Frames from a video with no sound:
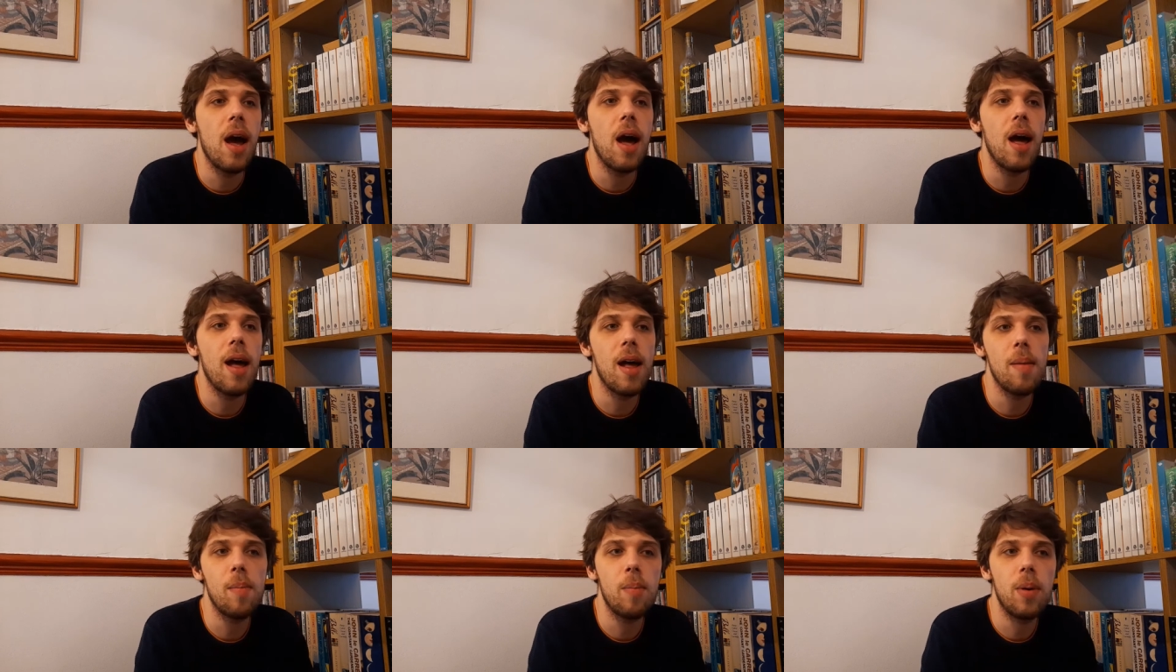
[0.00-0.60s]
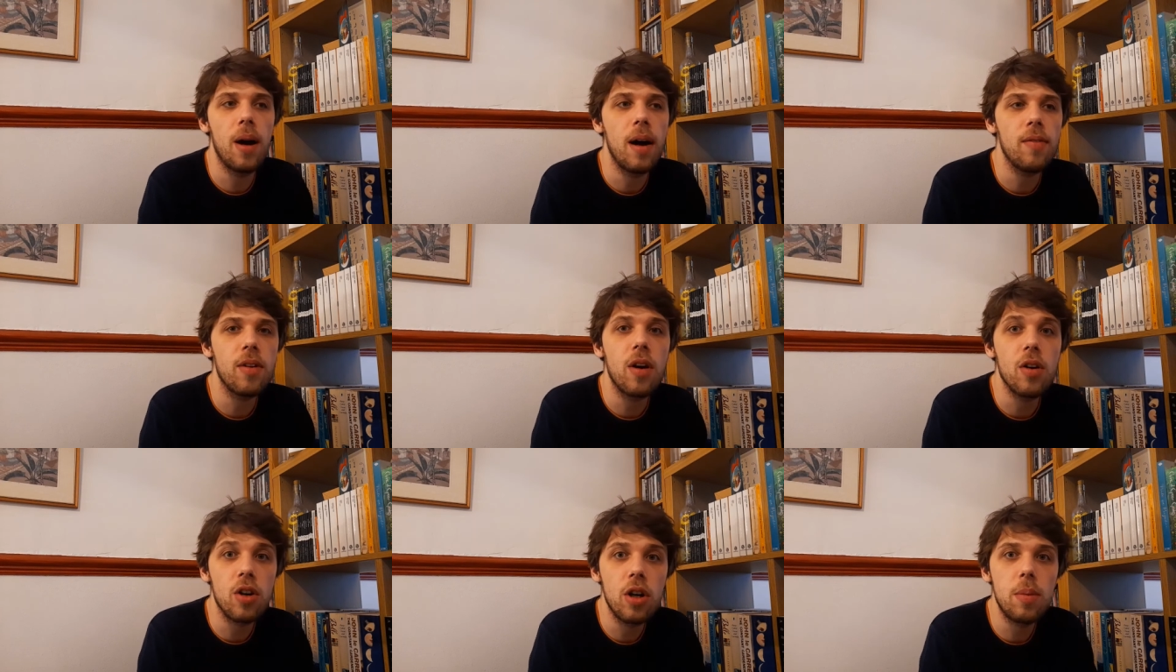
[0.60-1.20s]
But I've
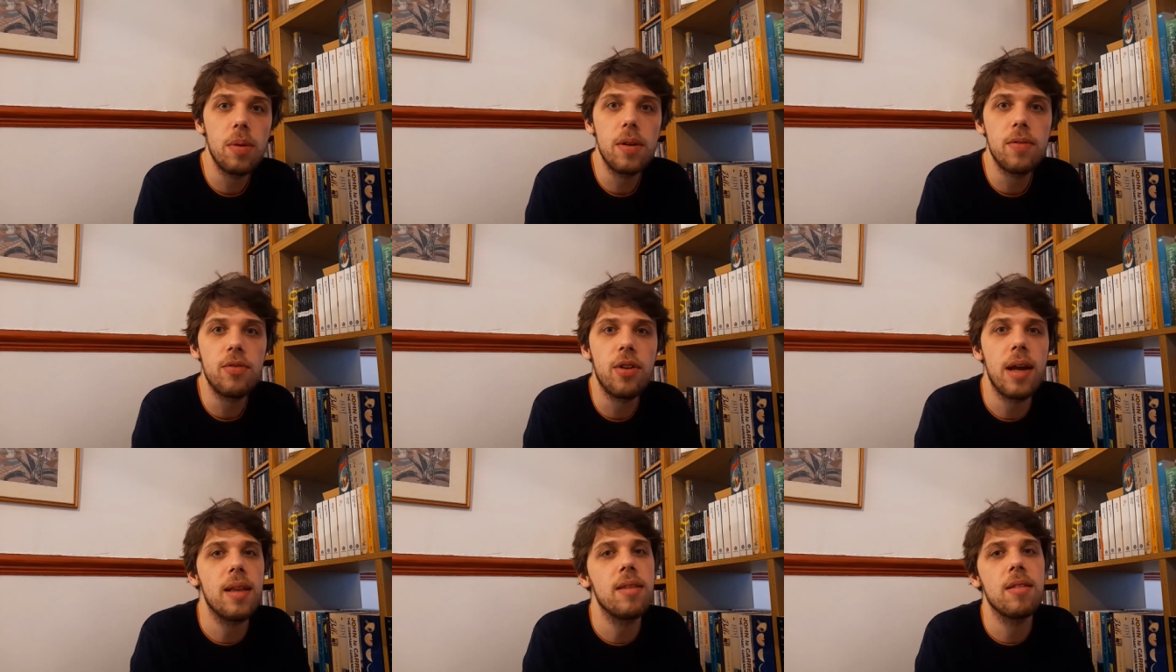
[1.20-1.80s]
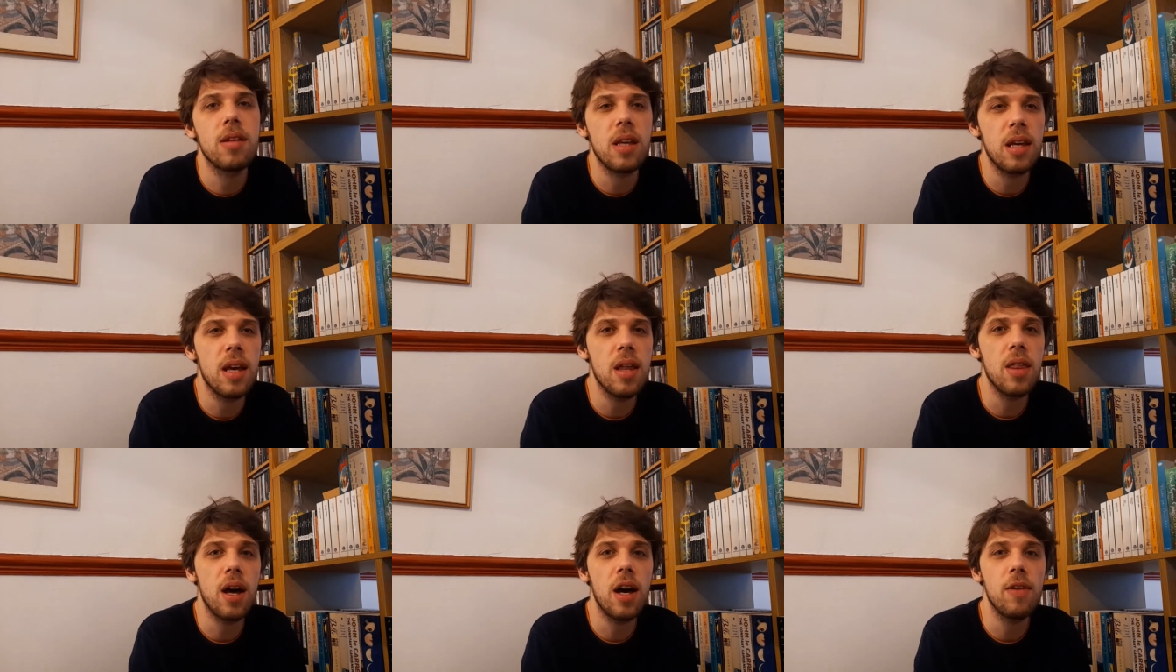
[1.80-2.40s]
got a couple of trends here
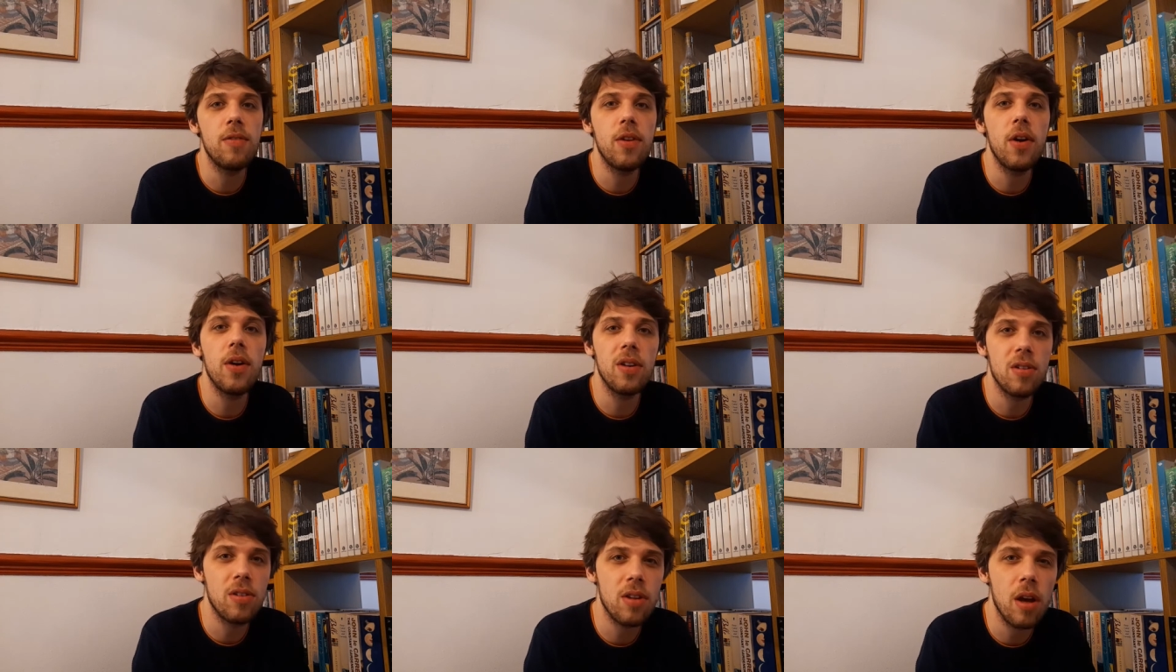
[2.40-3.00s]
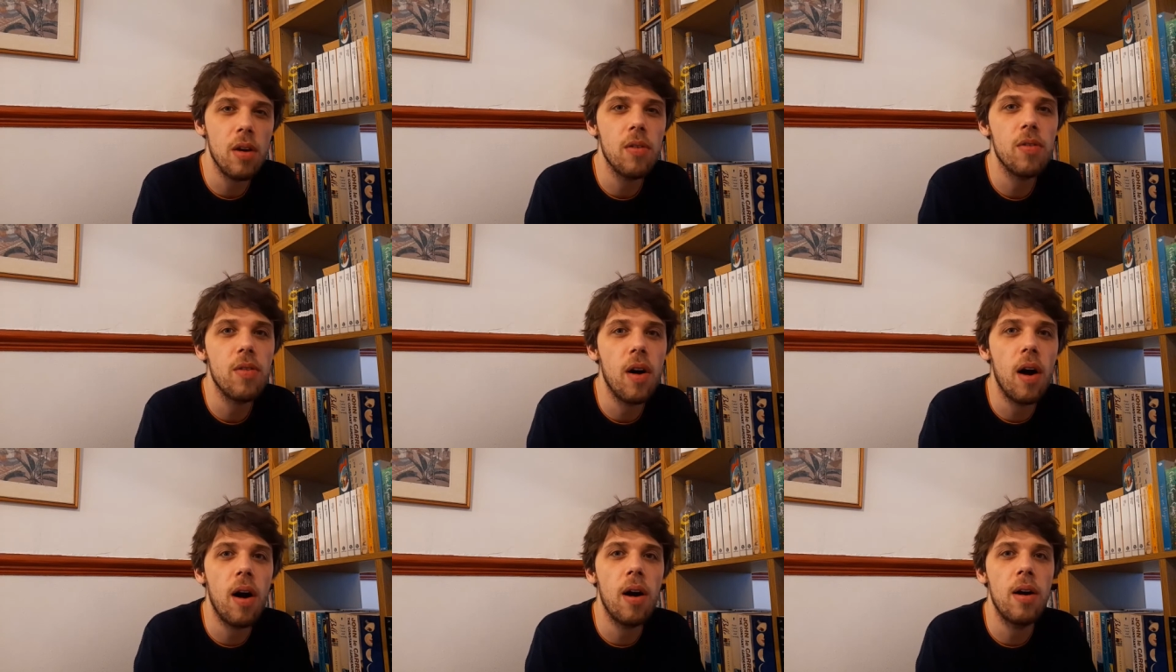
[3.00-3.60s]
that I've noticed so
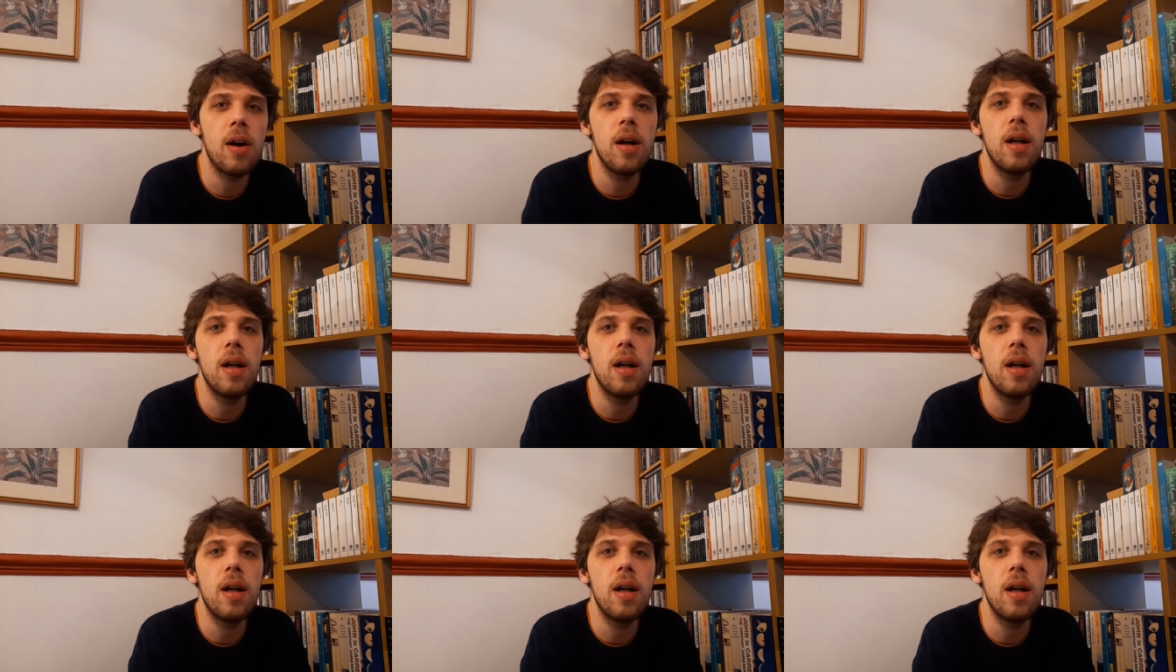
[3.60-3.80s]
far